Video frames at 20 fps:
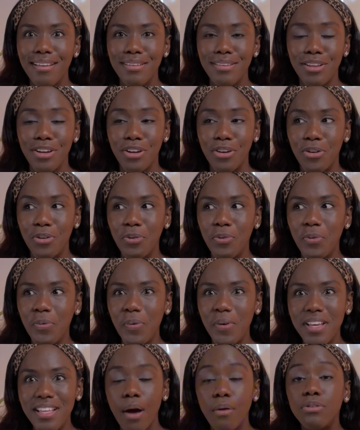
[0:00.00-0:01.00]
You
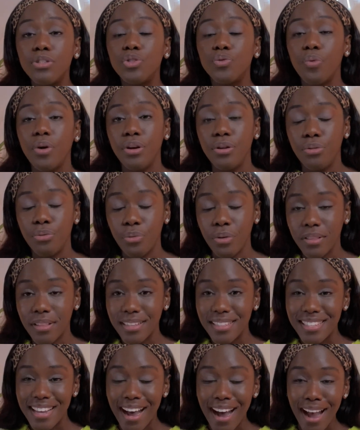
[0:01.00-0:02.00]
know, I was 23 at the
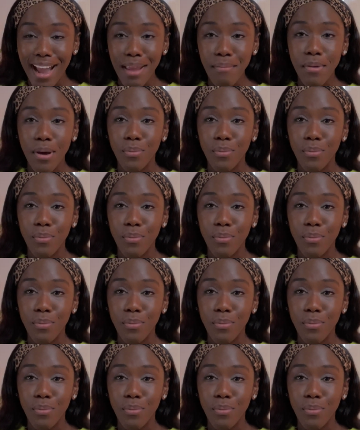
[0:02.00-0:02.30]
time.